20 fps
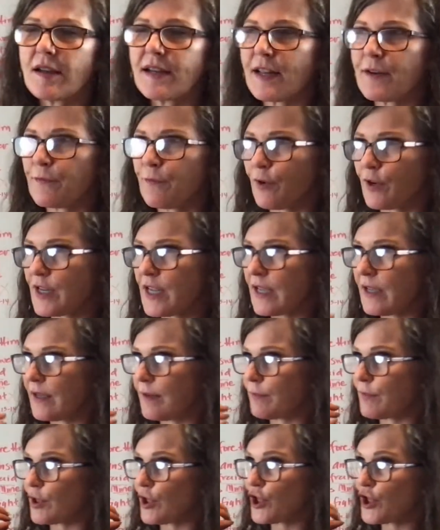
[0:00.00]
and for
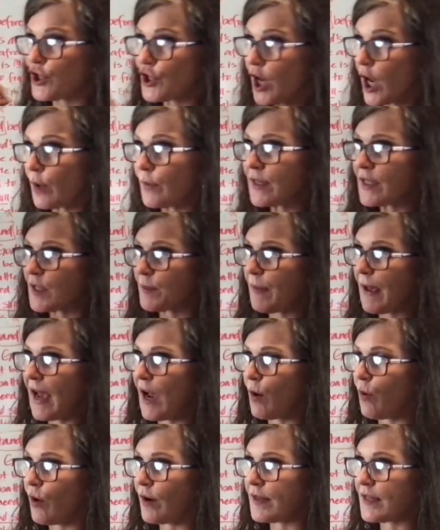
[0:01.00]
him to show his
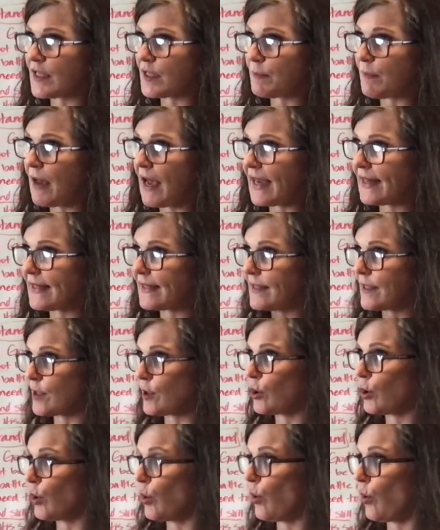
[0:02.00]
power and his might and his
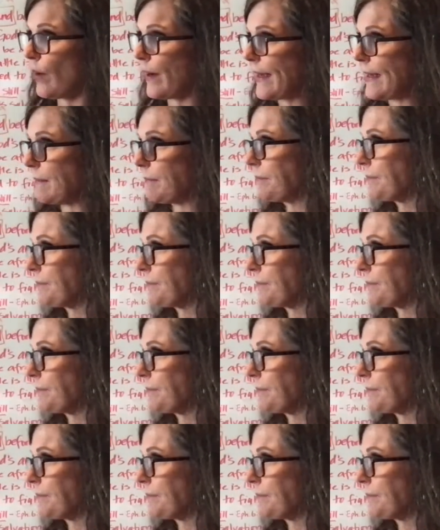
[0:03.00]
glory